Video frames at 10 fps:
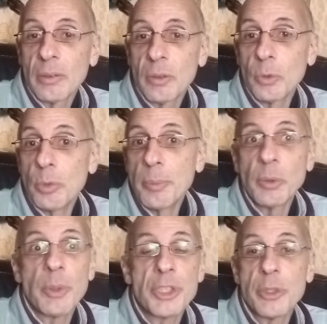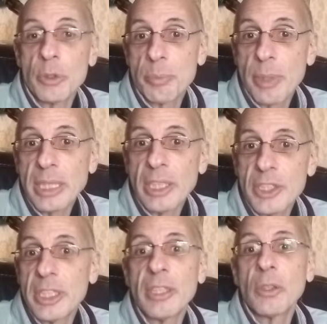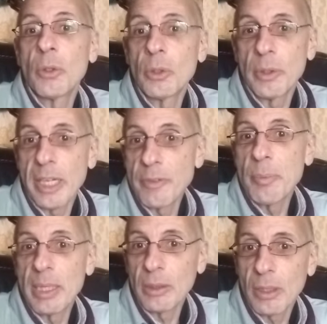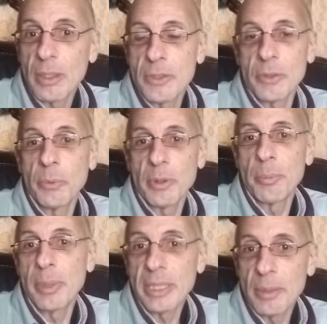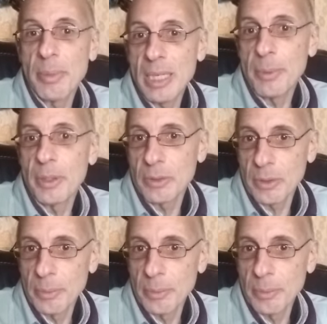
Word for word: the woman when she was pregnant she didn't go to a heavy metal concert with a pregnant baby so the,